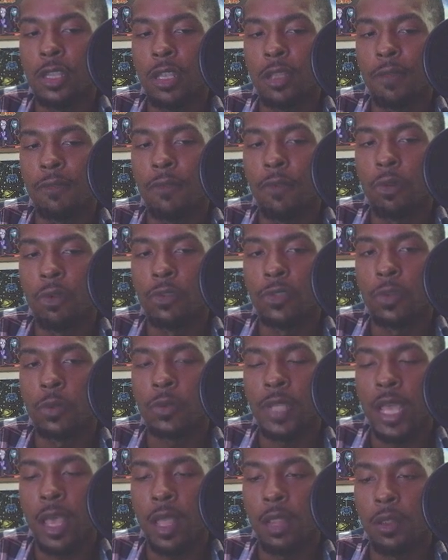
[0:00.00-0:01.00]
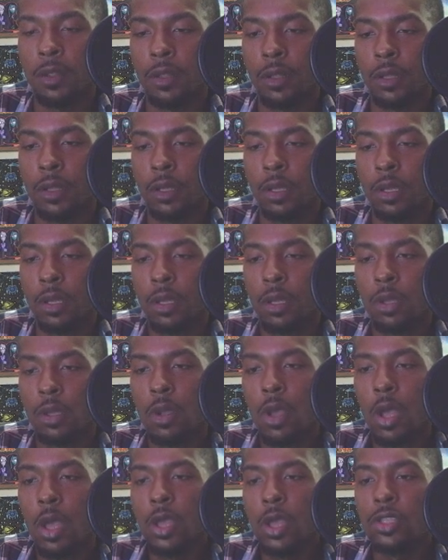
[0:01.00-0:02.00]
full totality.
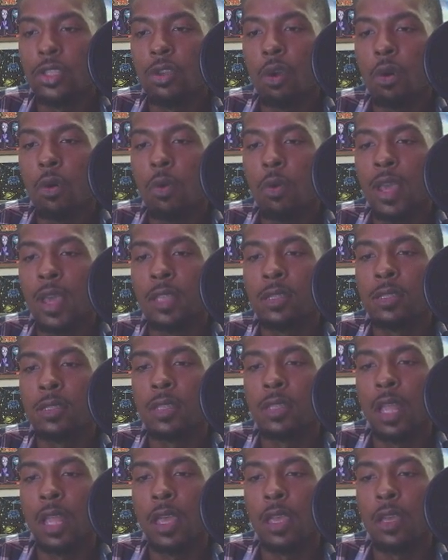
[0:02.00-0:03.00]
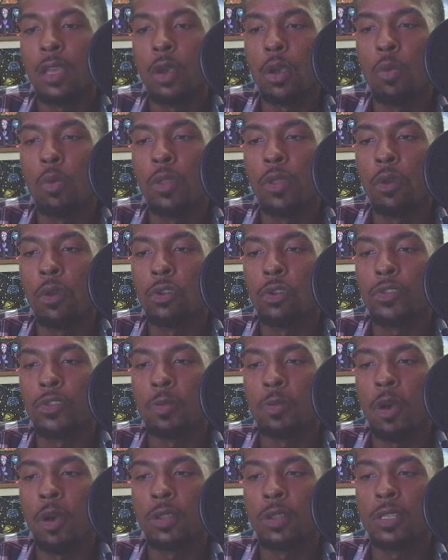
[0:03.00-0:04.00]
So it's like when those
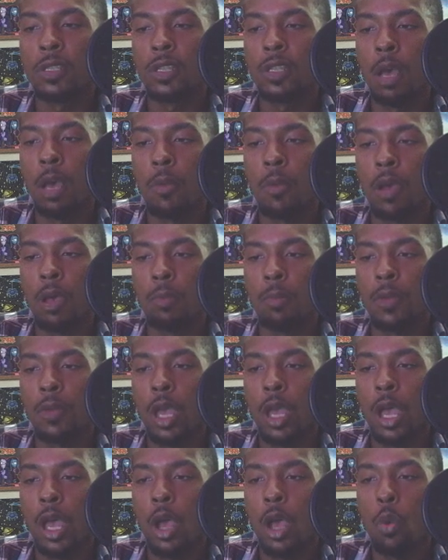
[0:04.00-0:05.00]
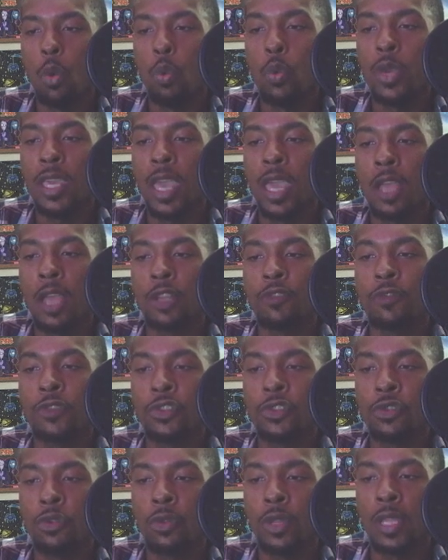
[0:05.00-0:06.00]
responses come up, we can't
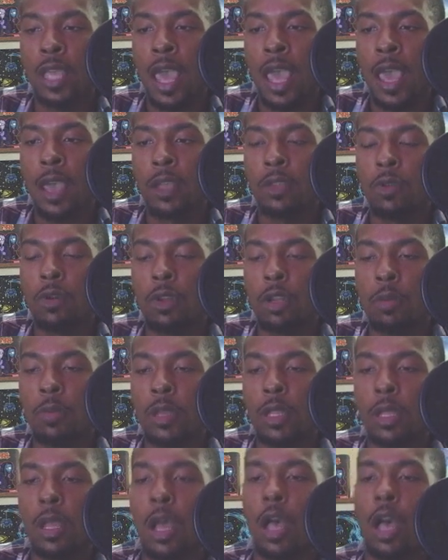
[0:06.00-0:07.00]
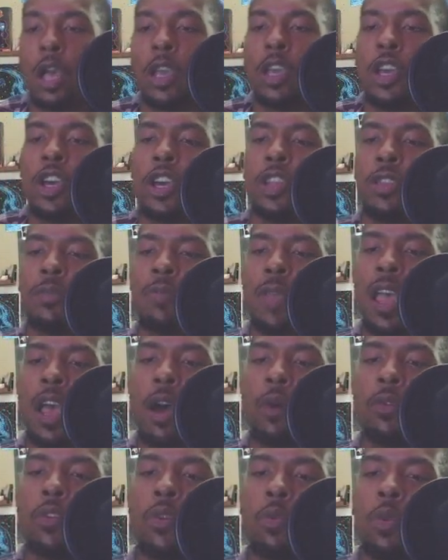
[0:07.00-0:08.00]
truly act on them in a good,
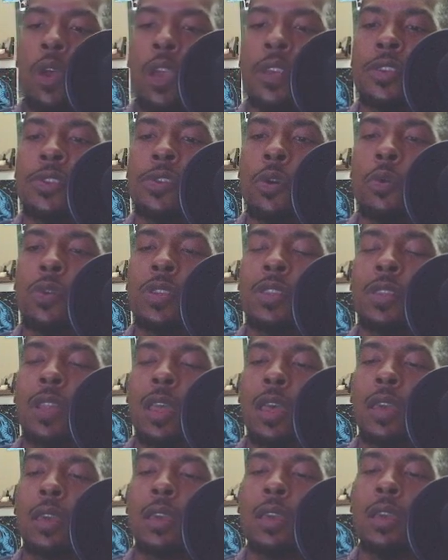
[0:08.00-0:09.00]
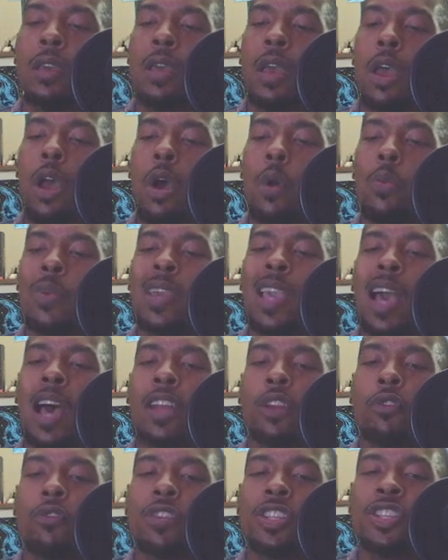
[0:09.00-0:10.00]
healthy way. So it's like we
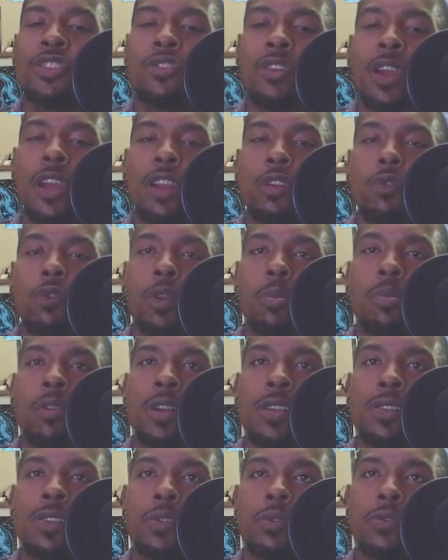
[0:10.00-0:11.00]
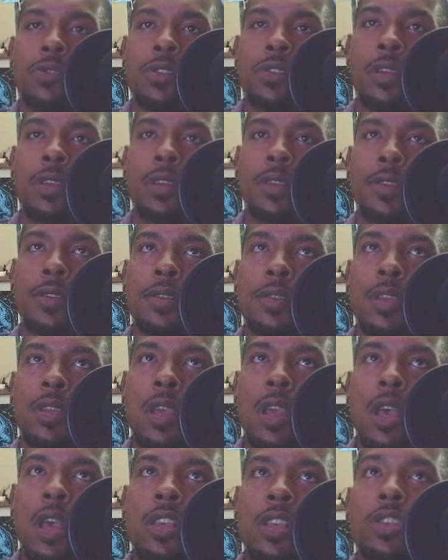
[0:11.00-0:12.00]
kind of restrain or repress those things.
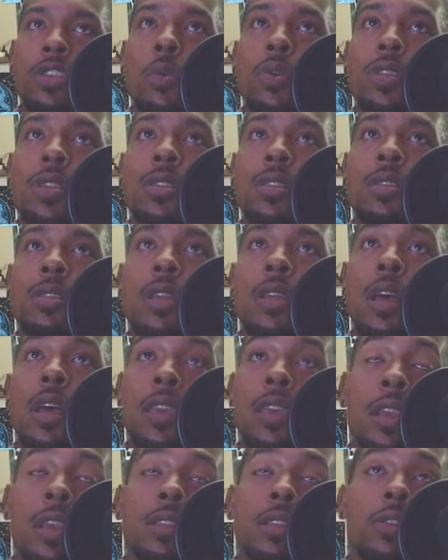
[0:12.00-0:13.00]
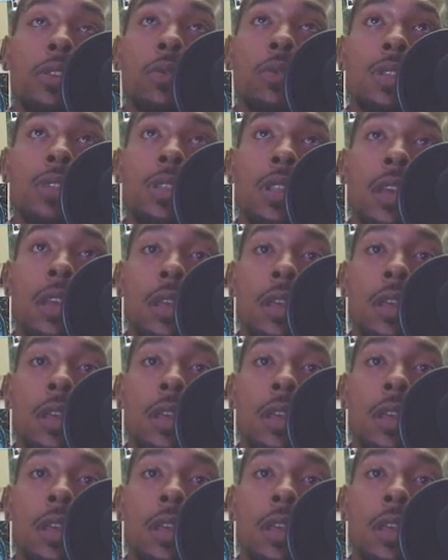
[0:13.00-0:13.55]
So it's like